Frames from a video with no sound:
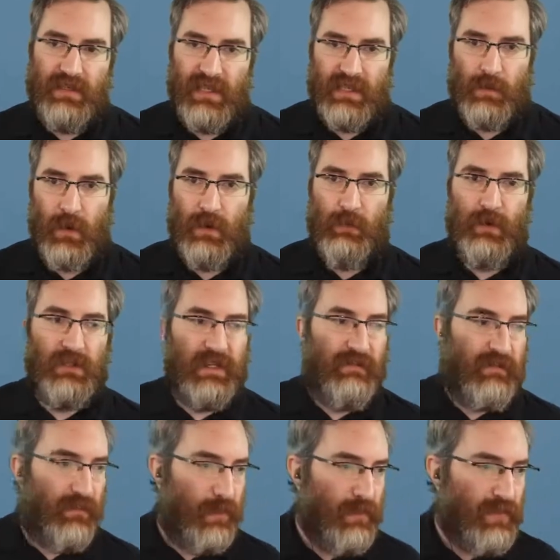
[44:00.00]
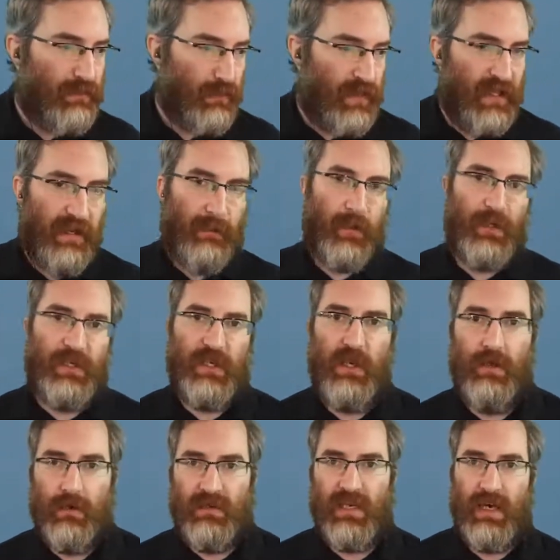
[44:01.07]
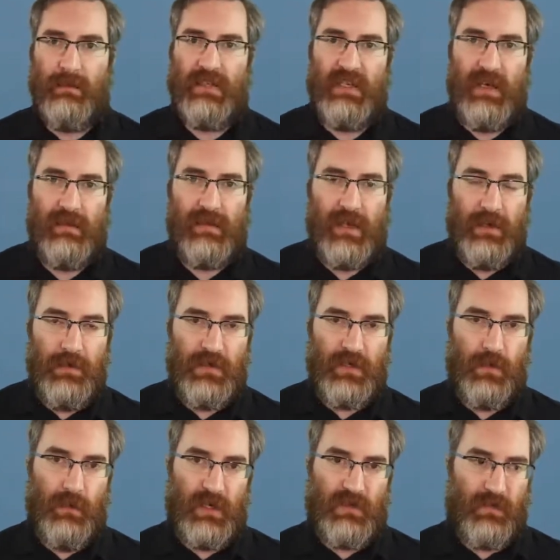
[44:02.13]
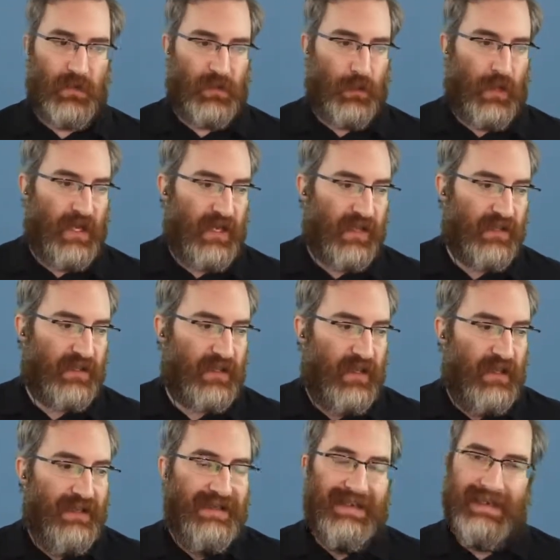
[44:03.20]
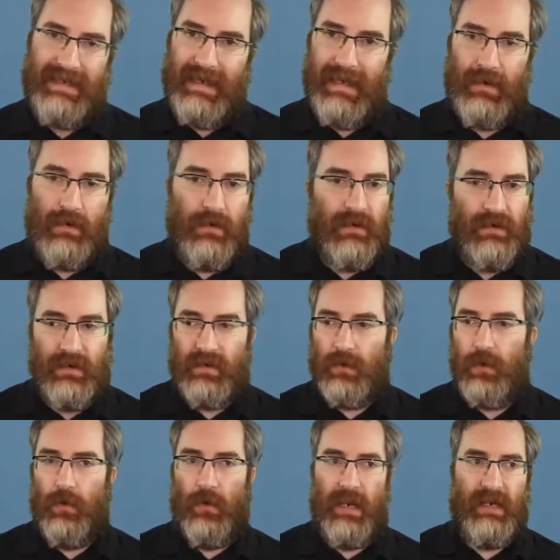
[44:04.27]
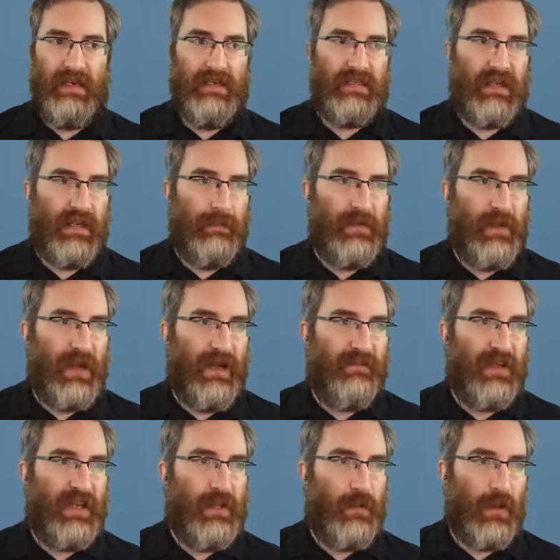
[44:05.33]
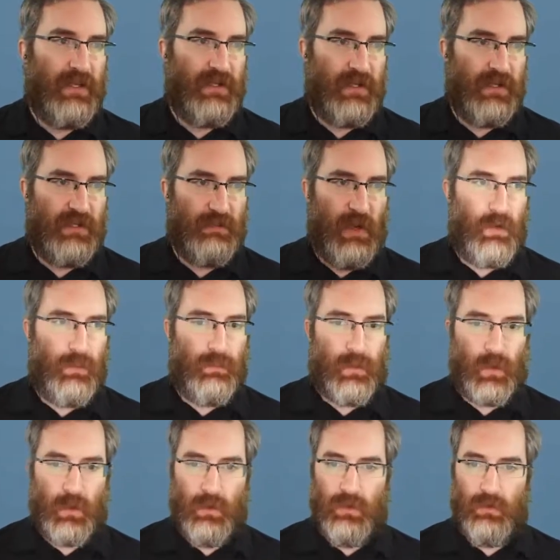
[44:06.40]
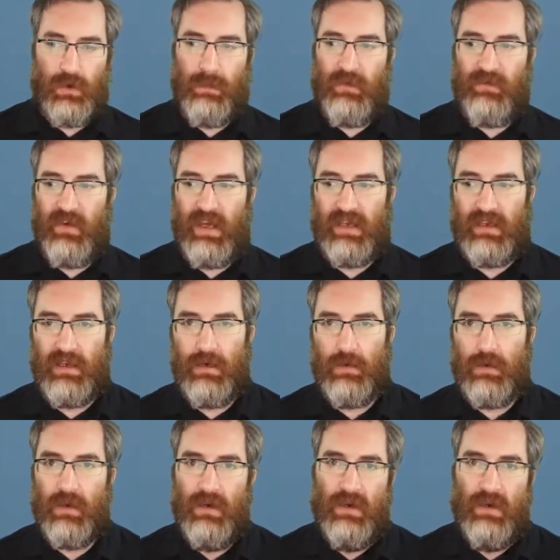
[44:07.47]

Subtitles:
that's where we'll leave it, folks. Really appreciate your time today. Thank you so much for joining us. Again, anytime you have any questions about Pearl or Epiphan gear,